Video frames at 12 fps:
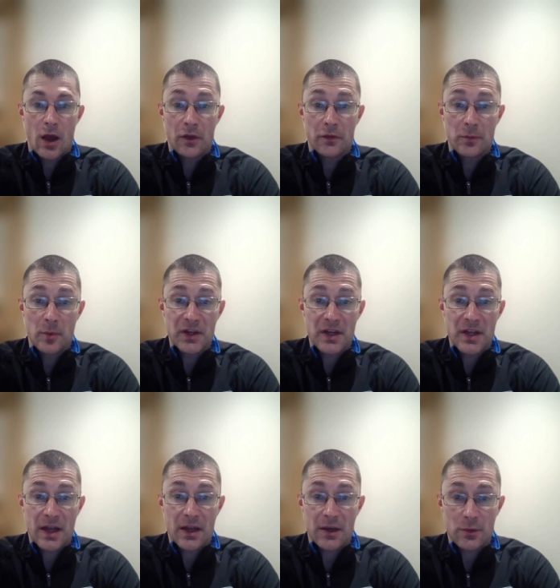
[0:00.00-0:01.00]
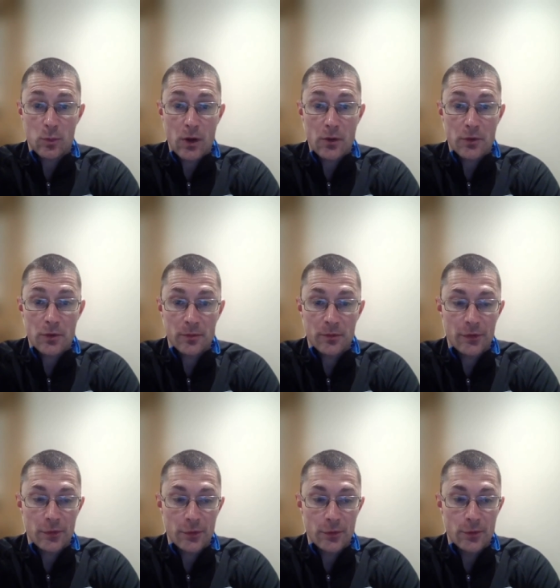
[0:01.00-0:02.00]
Hi, everybody, and welcome
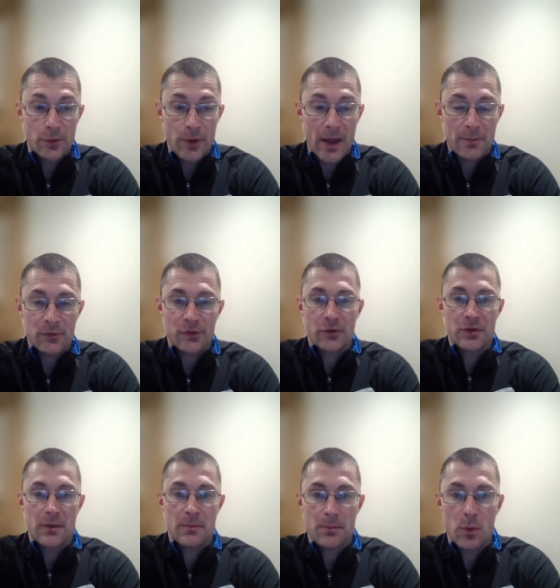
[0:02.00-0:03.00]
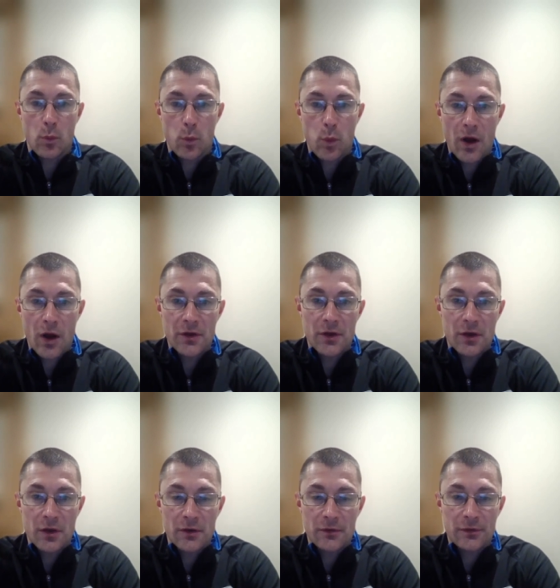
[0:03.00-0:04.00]
to episode number
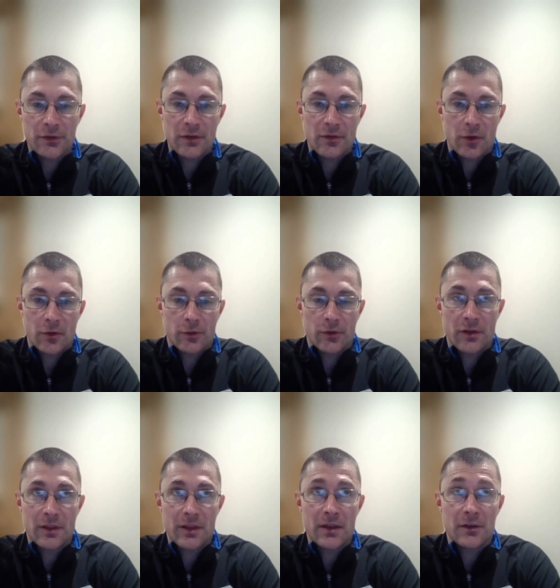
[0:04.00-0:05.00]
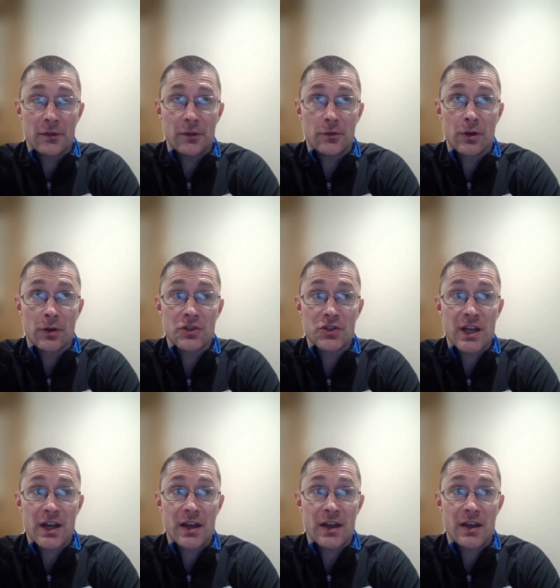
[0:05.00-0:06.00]
one of Steve Cockrell's unedited run
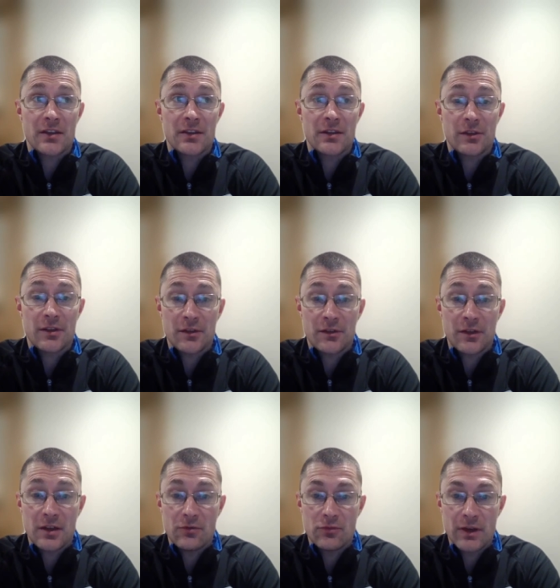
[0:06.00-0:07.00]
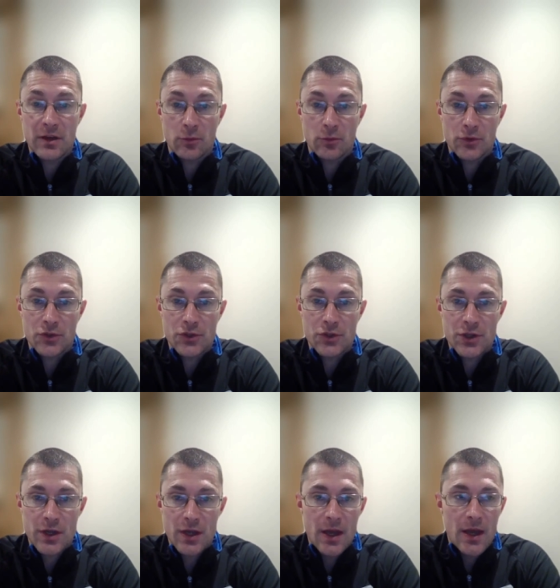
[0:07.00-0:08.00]
chat. And this is the relaunch.
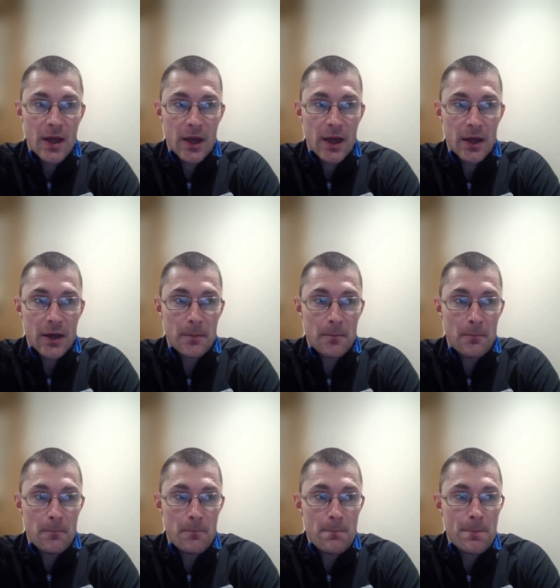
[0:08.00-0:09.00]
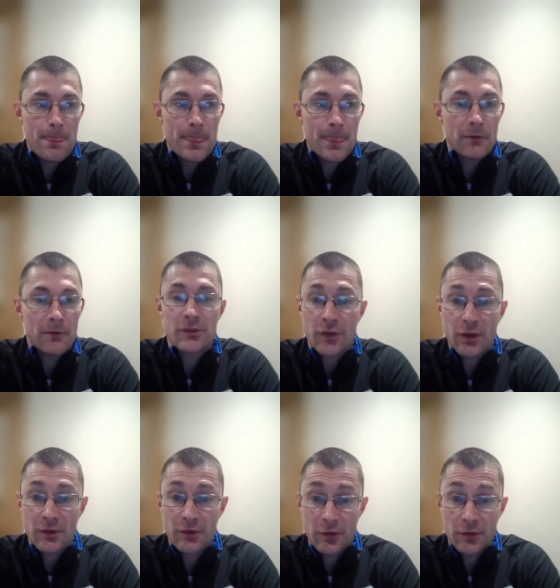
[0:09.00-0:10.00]
Um, I've
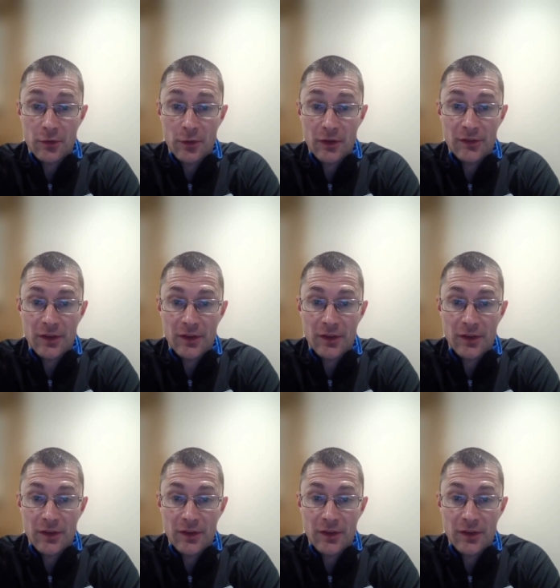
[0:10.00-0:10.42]
decided to do